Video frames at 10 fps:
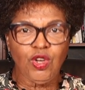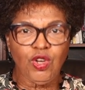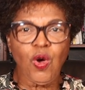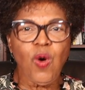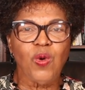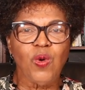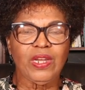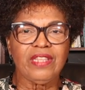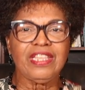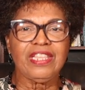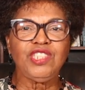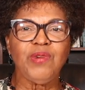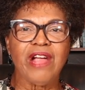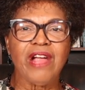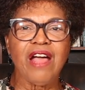goal that
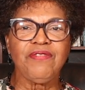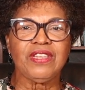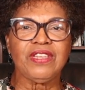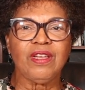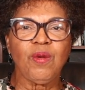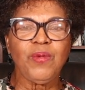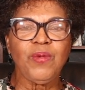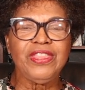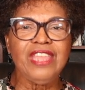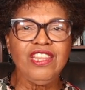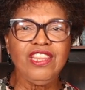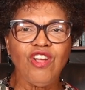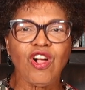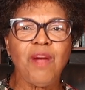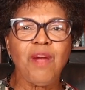you are having within
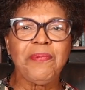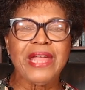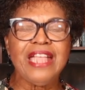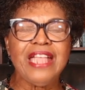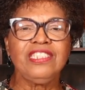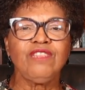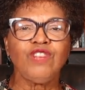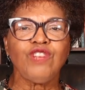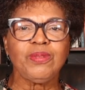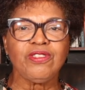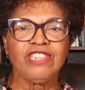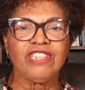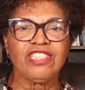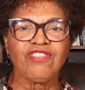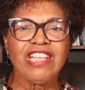your comprehensive job
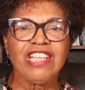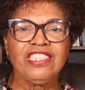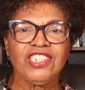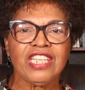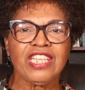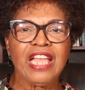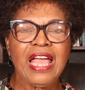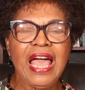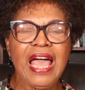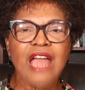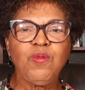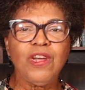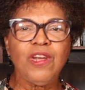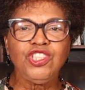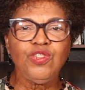searching strategy.
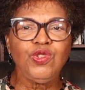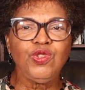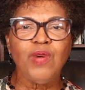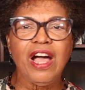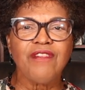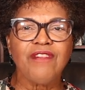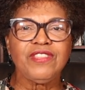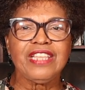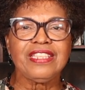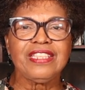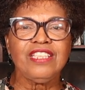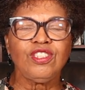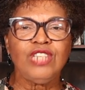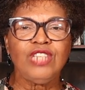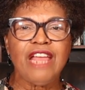And what you do after that
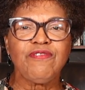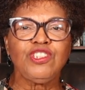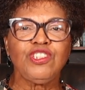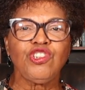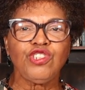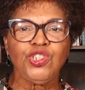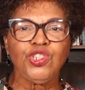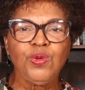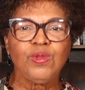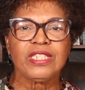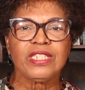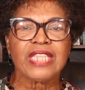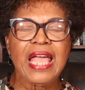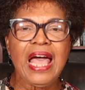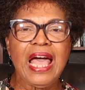is leverage your
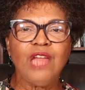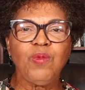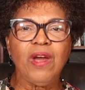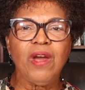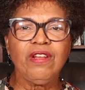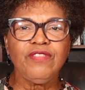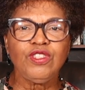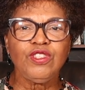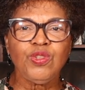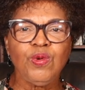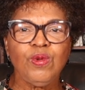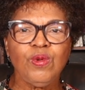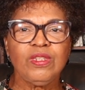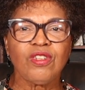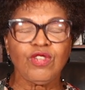tools. And one of the
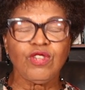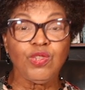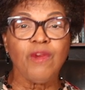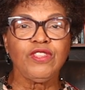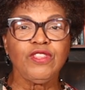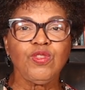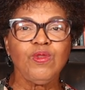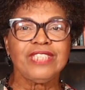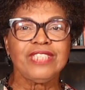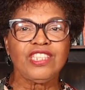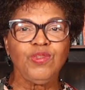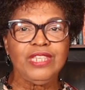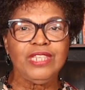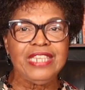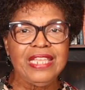tools, or two of the tools that
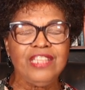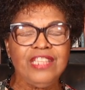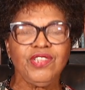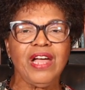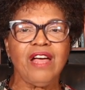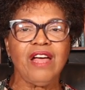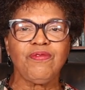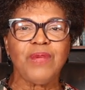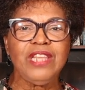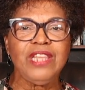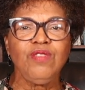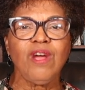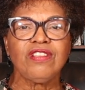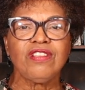you need to have when you are